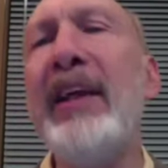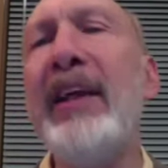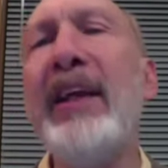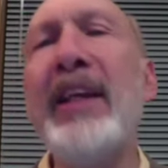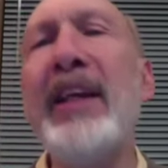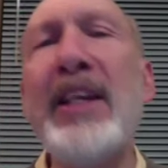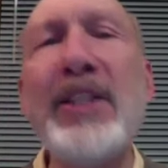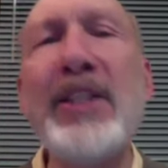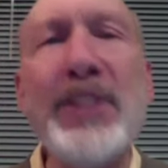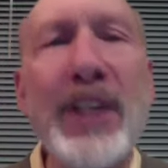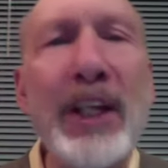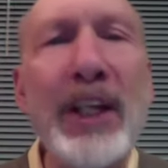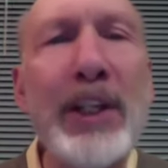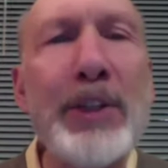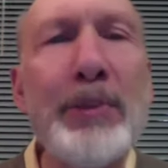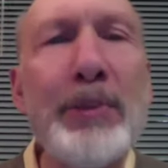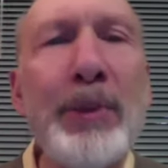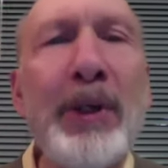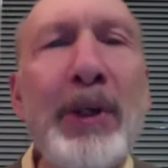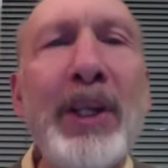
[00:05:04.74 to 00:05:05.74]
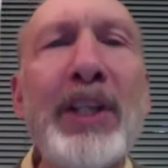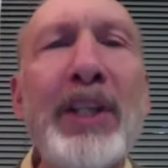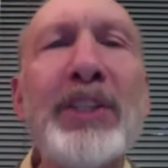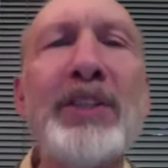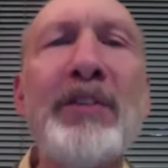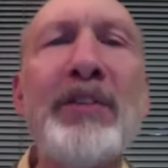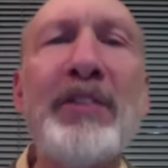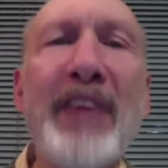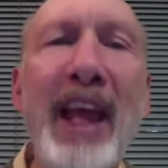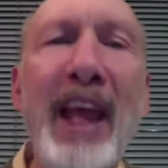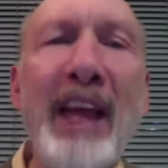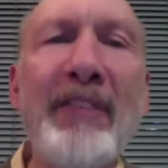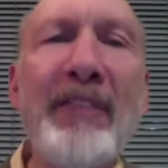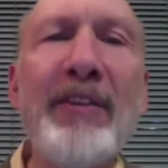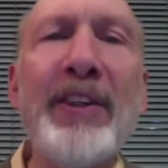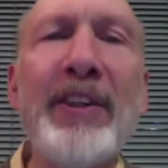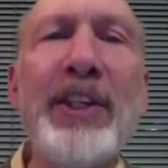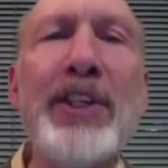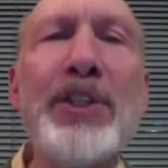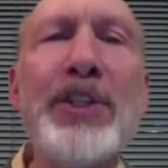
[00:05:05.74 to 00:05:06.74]
is the experience of
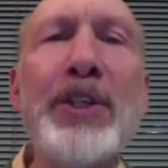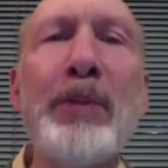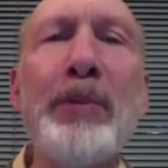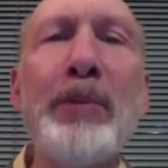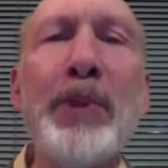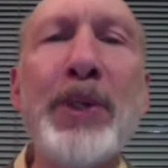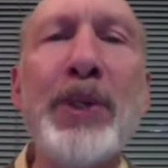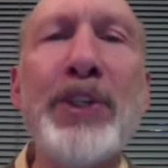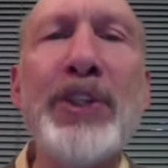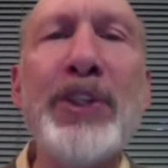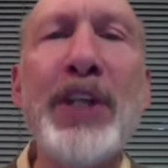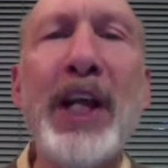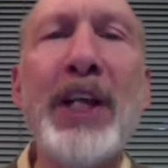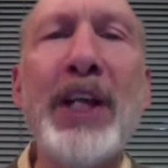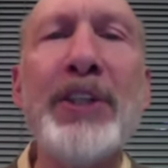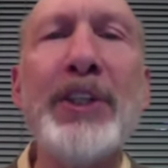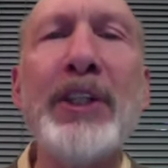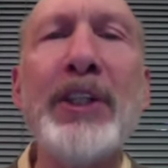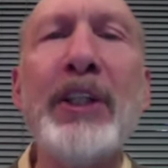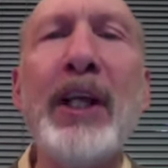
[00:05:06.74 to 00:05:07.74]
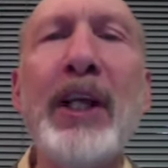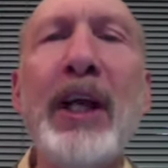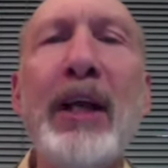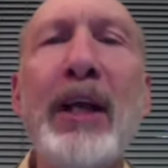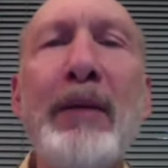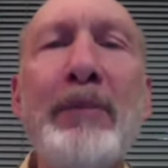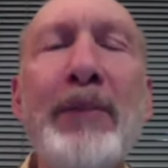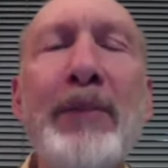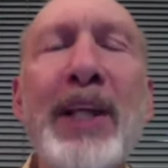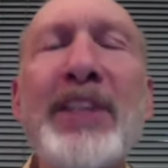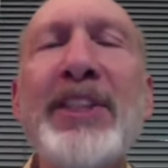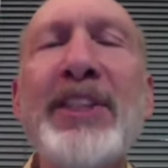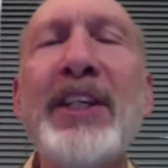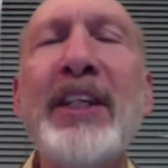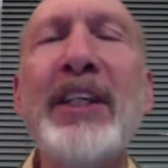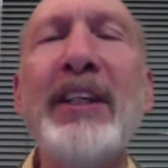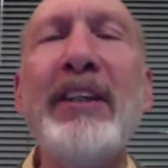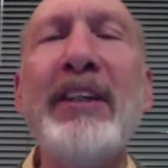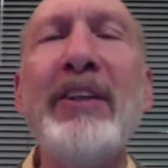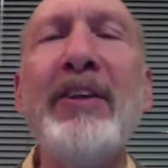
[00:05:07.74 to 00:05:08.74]
thankfulness, appreciation,
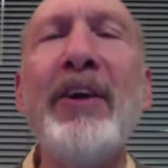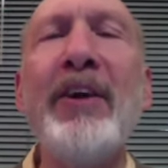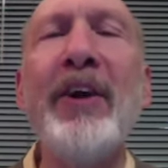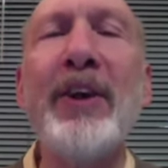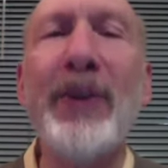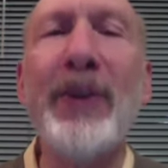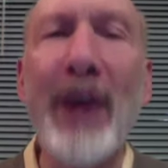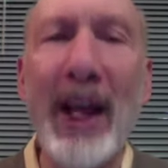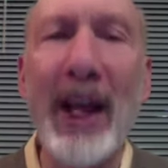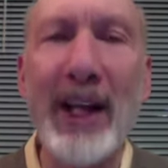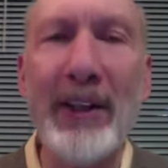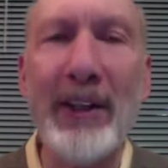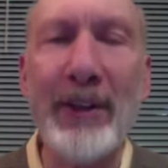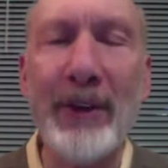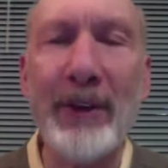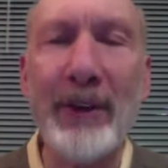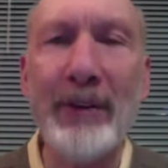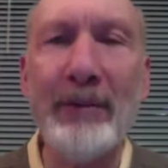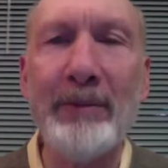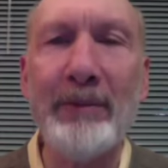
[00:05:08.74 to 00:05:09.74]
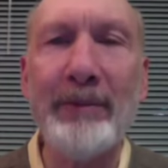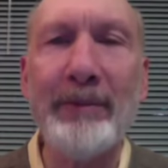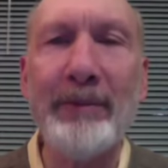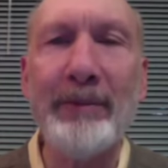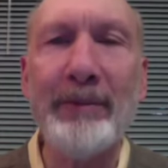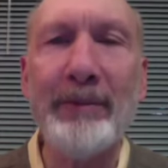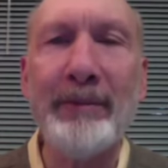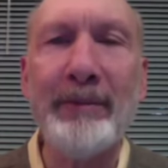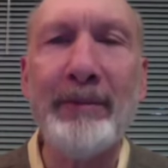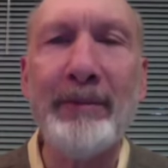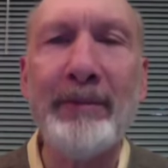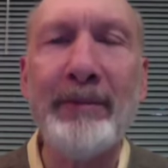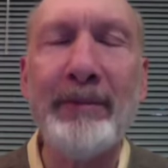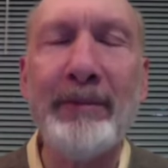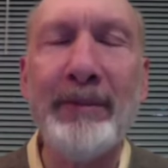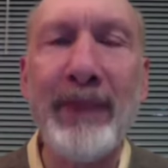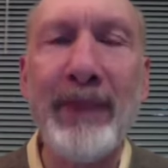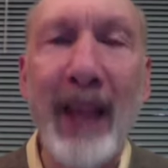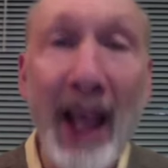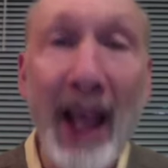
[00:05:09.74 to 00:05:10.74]
blessing, or gratitude.
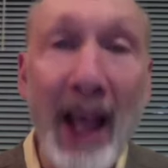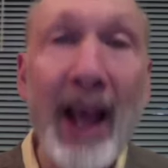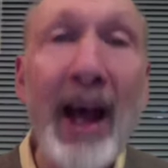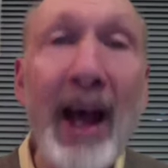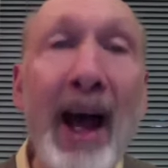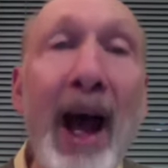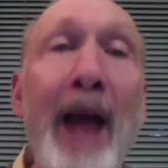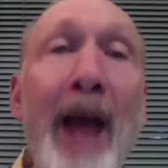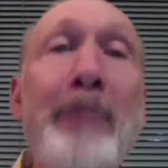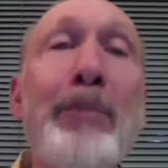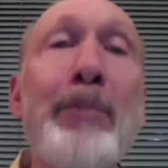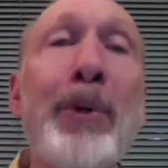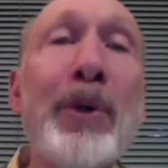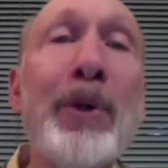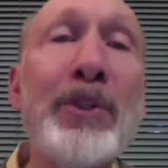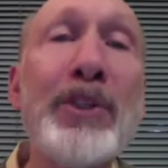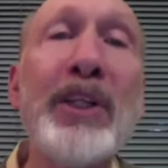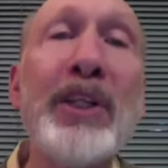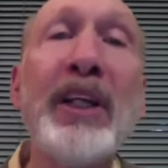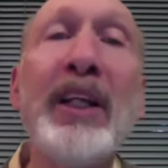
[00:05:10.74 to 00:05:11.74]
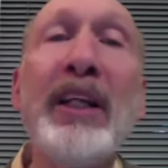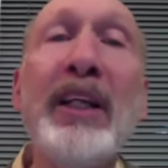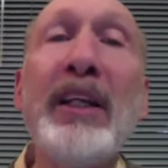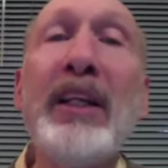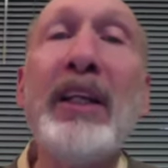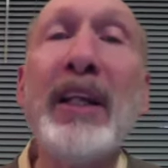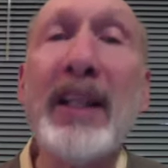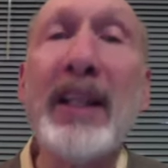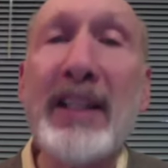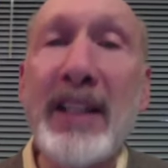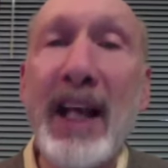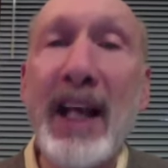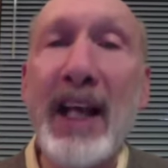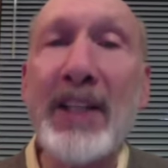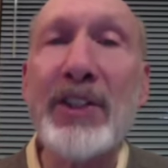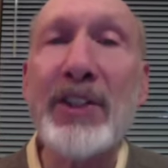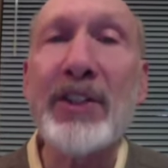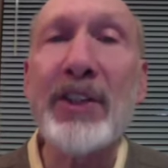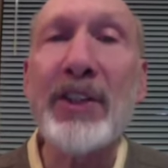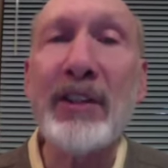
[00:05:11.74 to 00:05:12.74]
I personally can
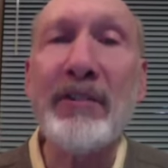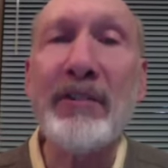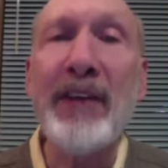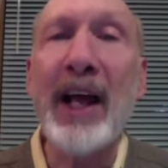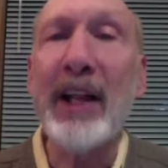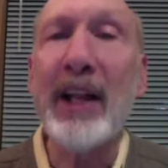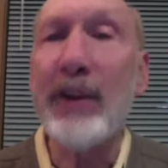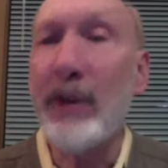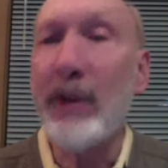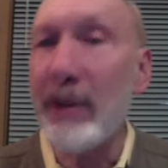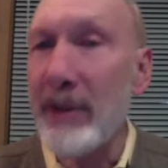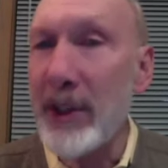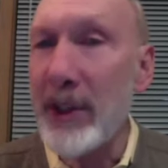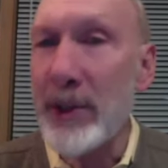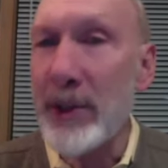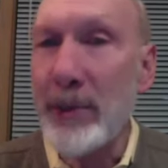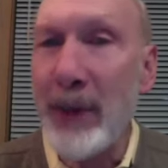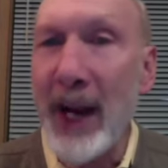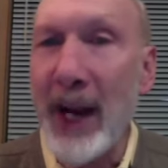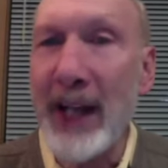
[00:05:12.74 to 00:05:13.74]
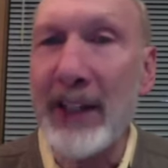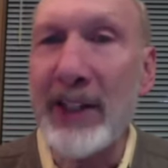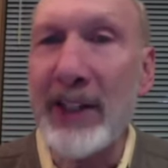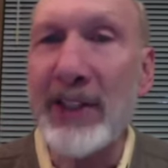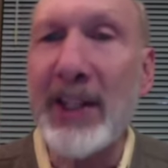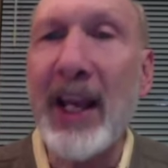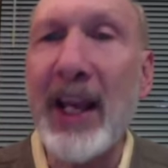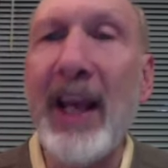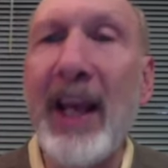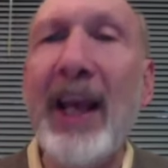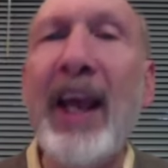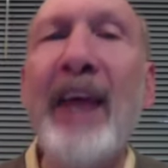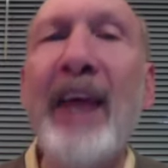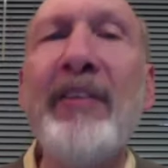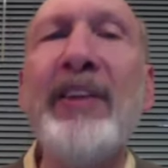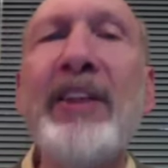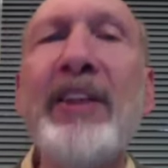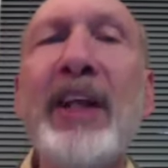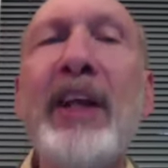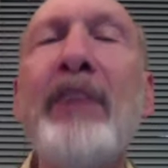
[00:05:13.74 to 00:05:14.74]
attest to the value of this practice, having
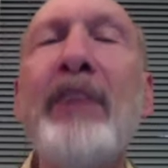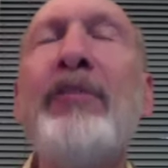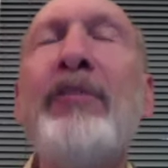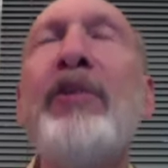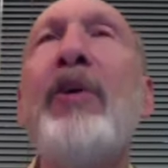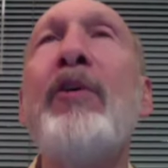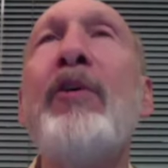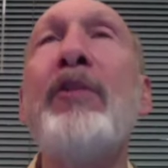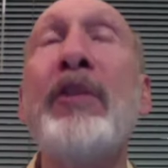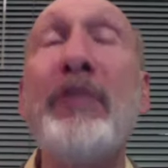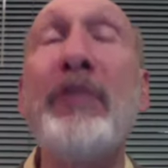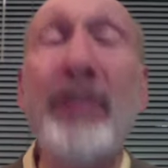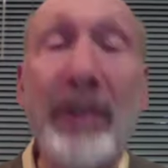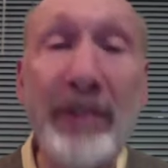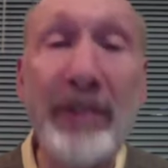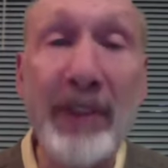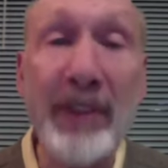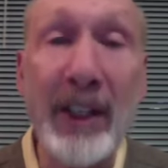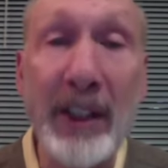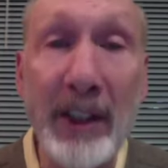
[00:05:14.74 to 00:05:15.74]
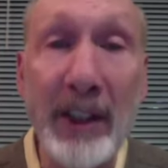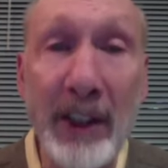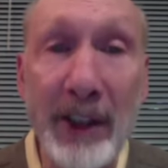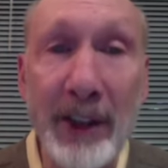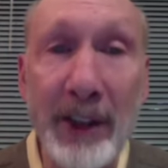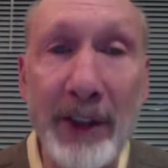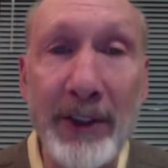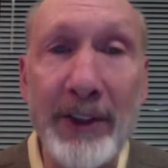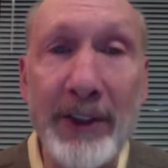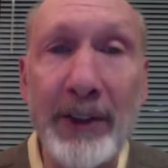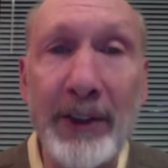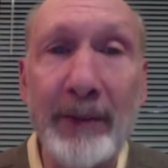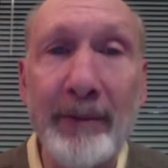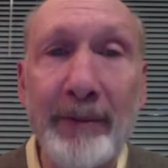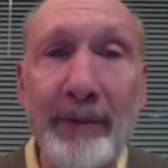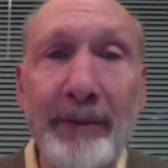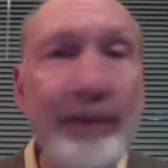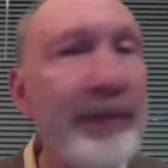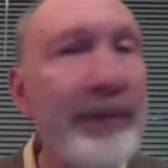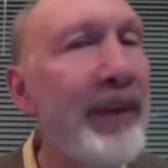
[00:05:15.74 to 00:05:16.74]
done it for over 15 years.
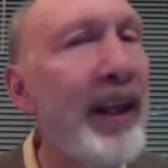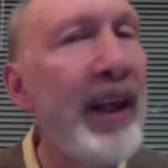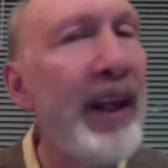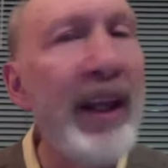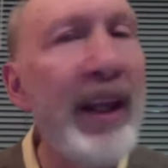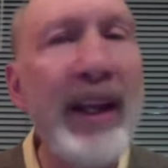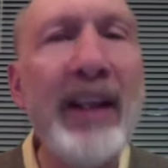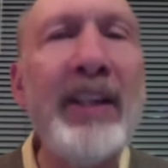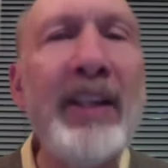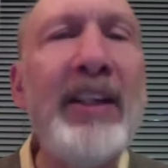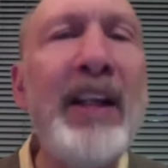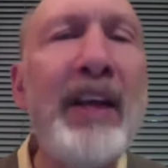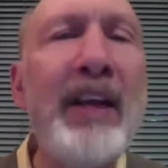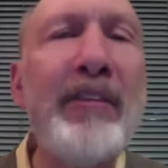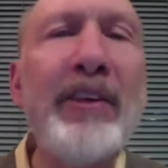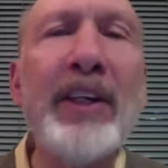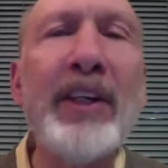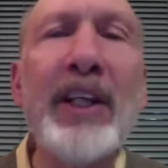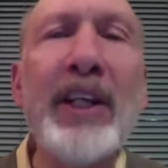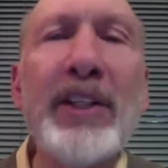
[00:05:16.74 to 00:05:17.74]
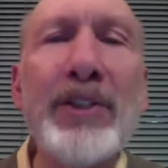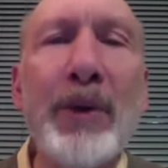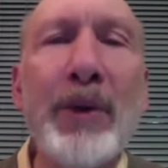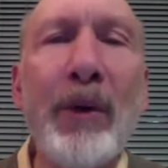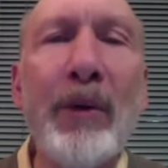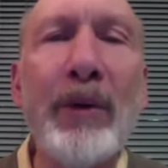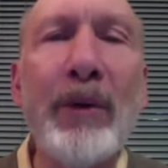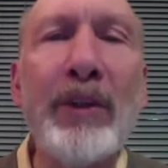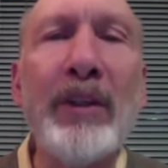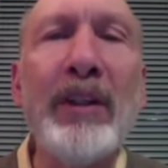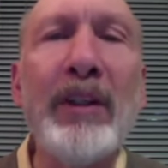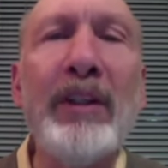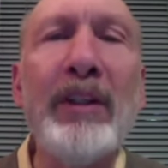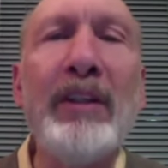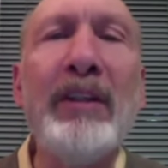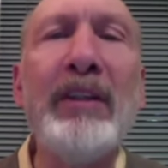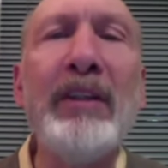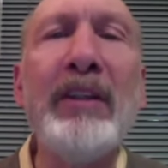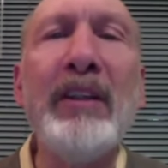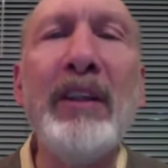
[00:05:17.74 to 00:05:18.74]
It never gets old
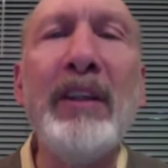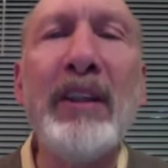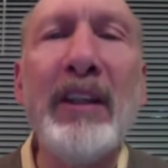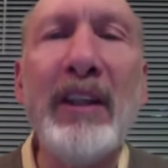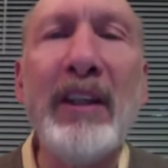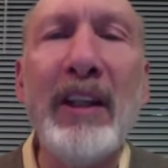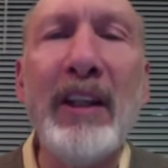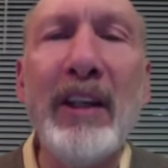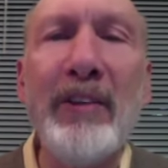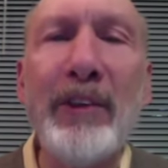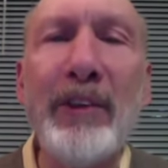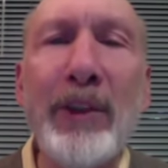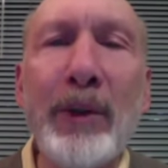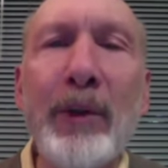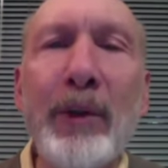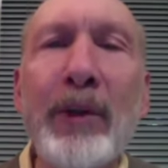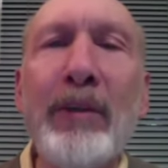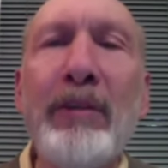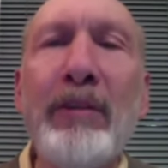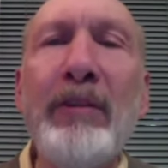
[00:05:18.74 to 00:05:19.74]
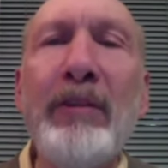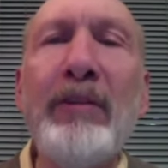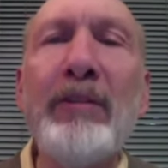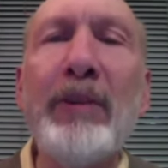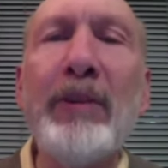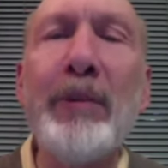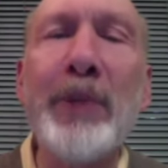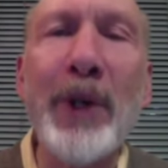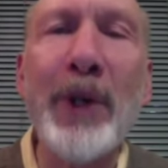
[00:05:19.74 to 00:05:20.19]
if you do it from your